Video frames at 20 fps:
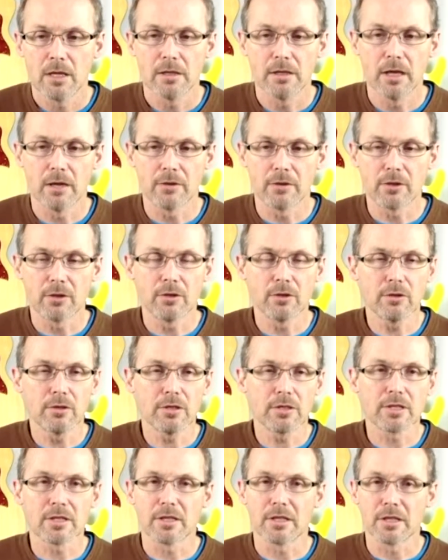the
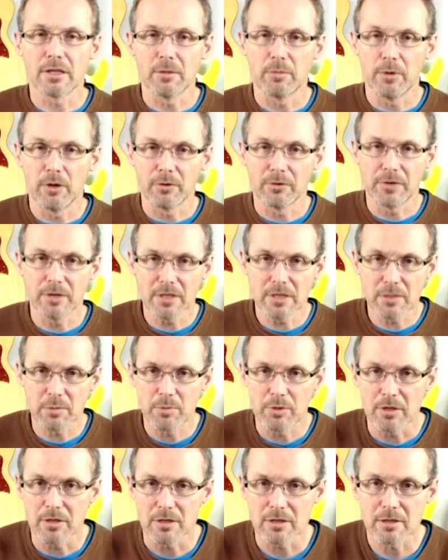curious thing about this
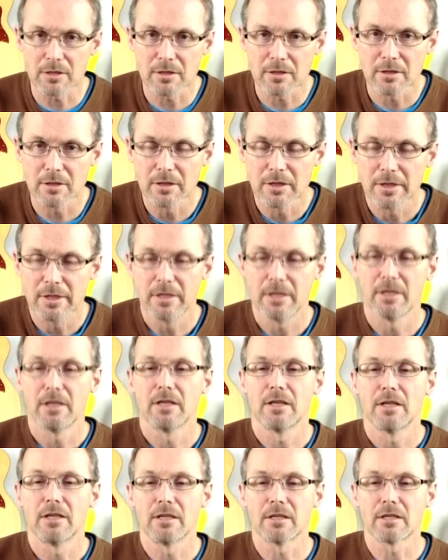piece
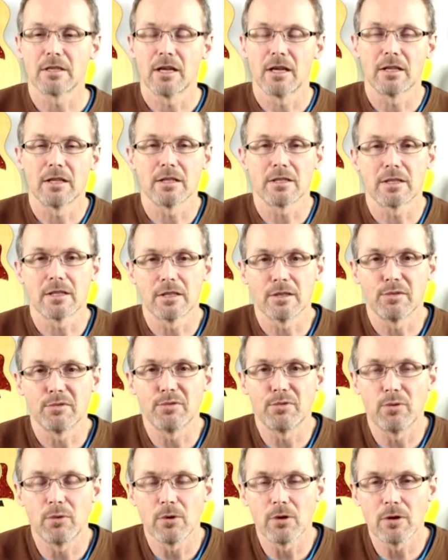is that it's in a
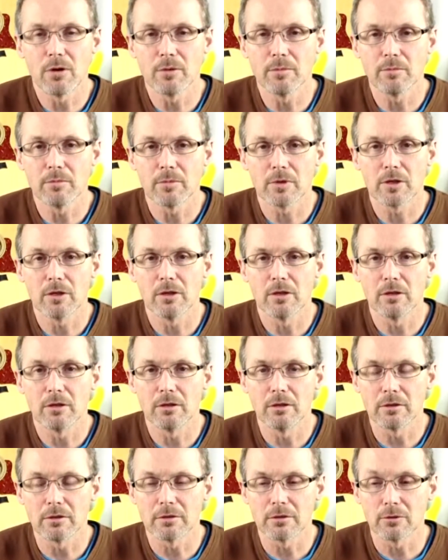form
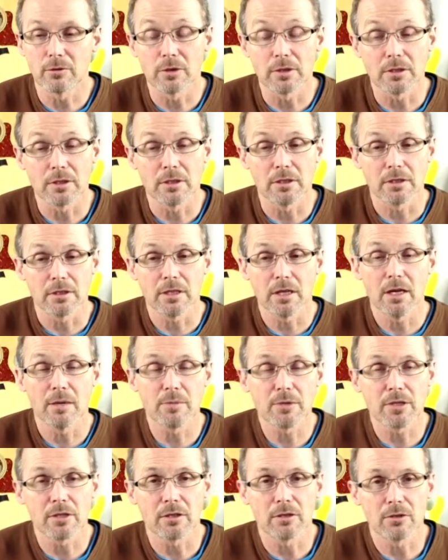called, or a time
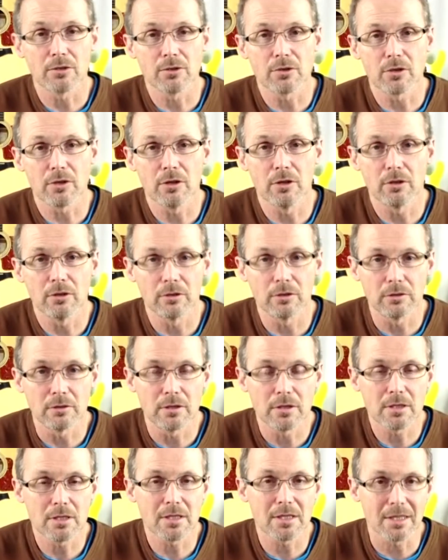signature called
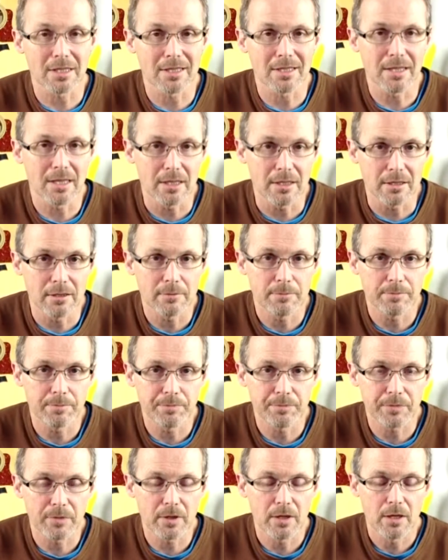6/8.
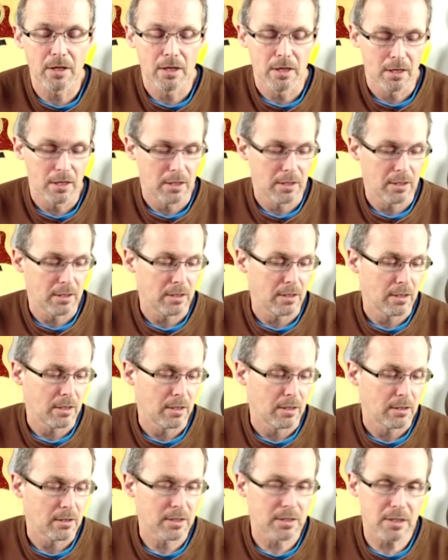
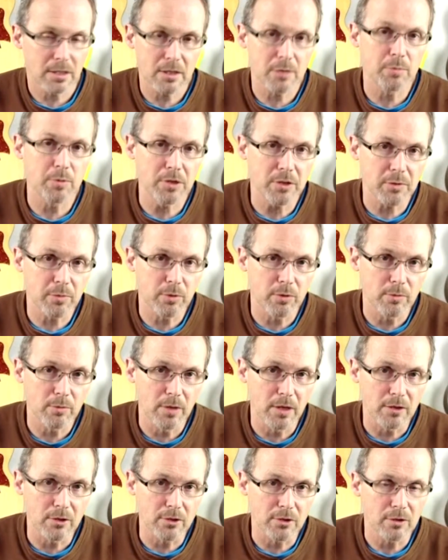6 beats per
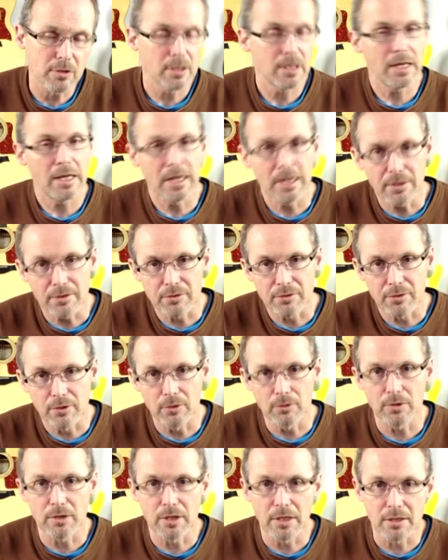measure, 8th
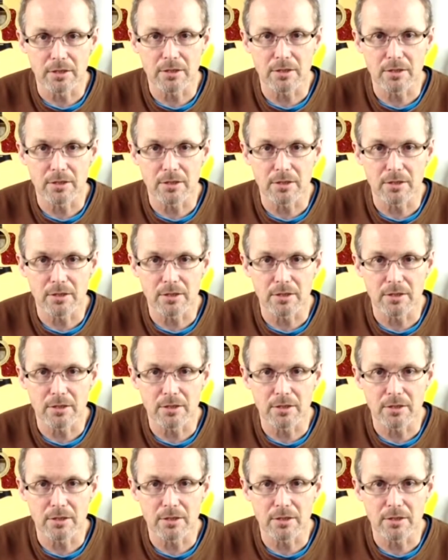note gets